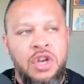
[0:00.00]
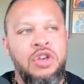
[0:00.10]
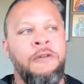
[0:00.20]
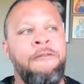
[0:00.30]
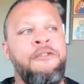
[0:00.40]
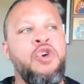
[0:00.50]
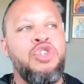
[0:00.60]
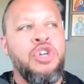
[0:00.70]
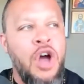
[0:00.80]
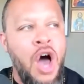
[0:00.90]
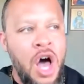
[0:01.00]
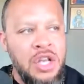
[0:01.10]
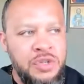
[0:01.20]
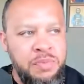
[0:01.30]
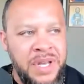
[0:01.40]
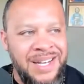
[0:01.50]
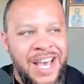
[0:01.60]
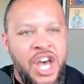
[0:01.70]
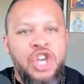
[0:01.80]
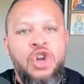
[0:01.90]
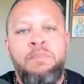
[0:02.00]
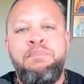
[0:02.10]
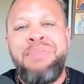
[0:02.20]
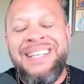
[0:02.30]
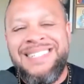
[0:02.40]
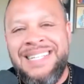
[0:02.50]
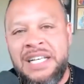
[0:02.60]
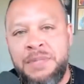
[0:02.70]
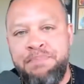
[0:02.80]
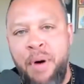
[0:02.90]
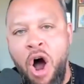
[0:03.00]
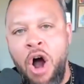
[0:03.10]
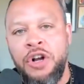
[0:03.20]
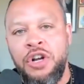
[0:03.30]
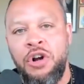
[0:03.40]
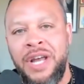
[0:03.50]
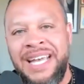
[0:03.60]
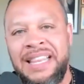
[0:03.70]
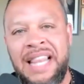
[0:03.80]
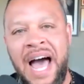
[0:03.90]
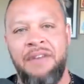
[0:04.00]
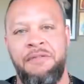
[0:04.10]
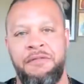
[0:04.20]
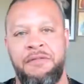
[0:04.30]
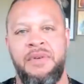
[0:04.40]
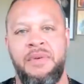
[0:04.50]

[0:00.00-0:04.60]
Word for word: your future husband, your business partner in life.